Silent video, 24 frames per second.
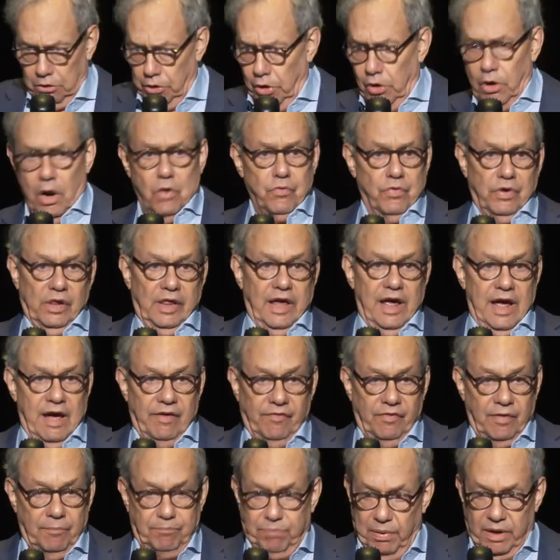You don't really
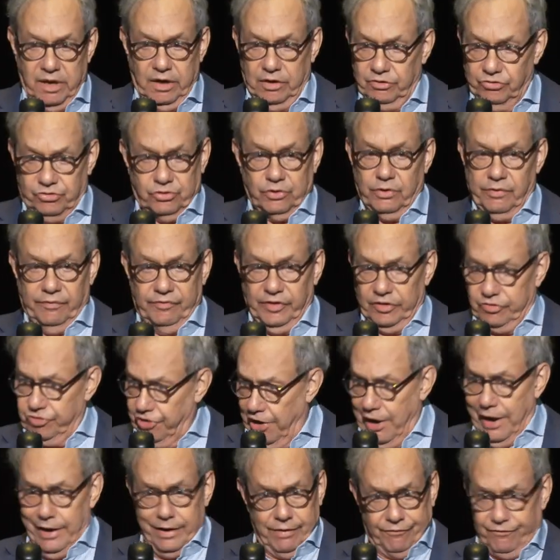have a penis or a
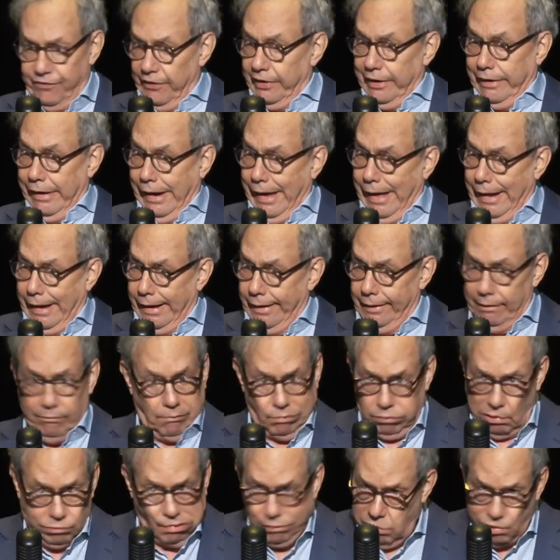vagina, forget it.
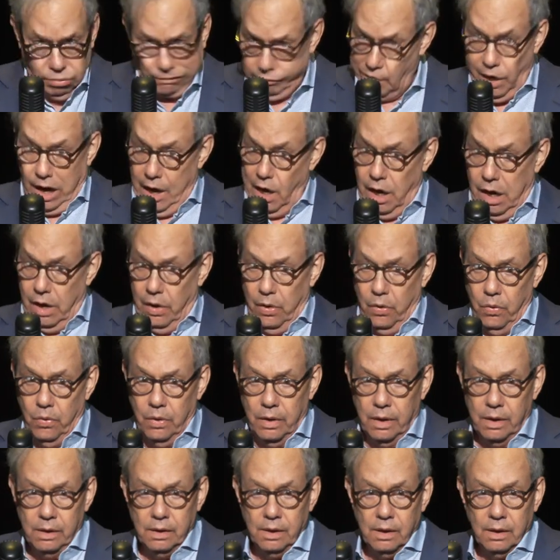No.
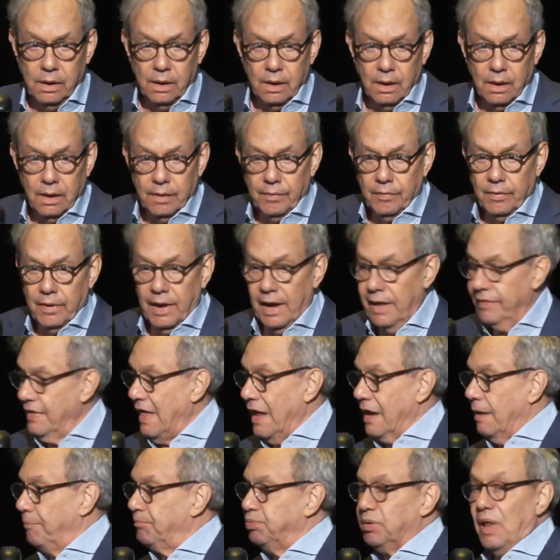And
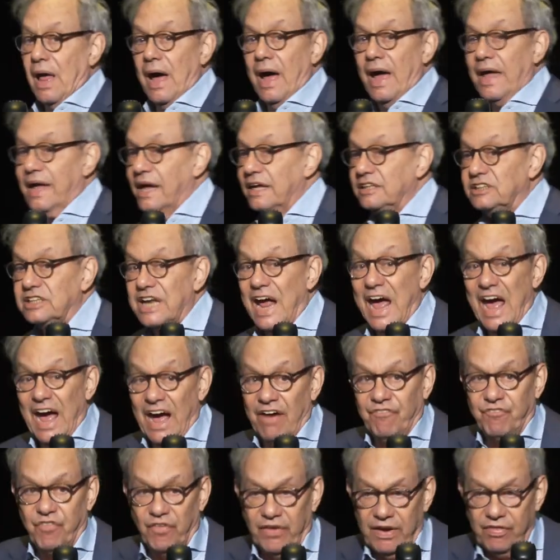then applying it to
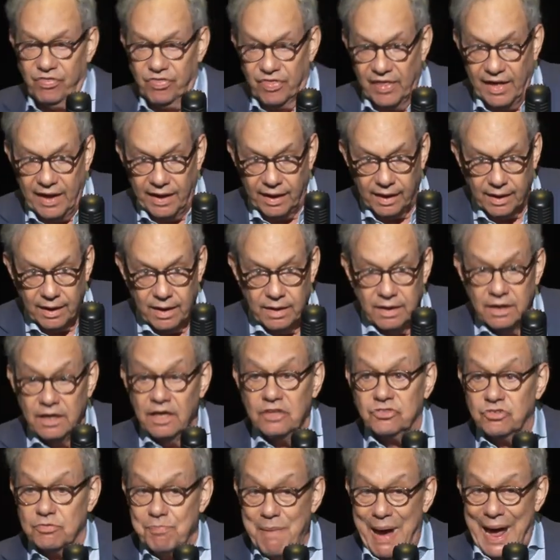everything.
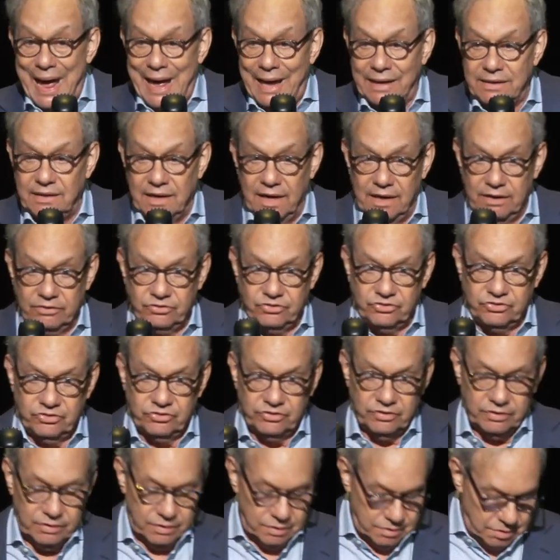It's
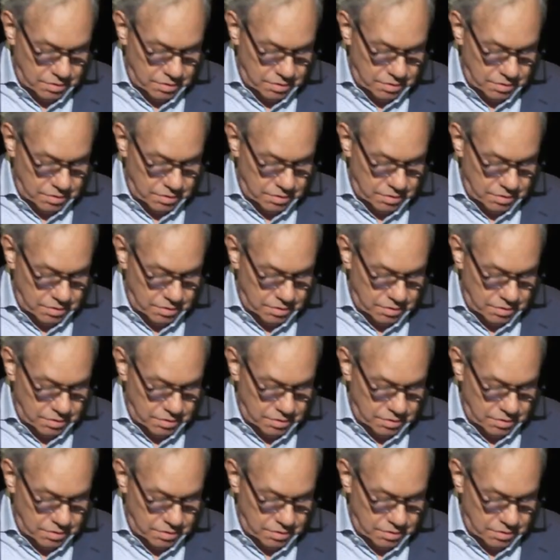madness.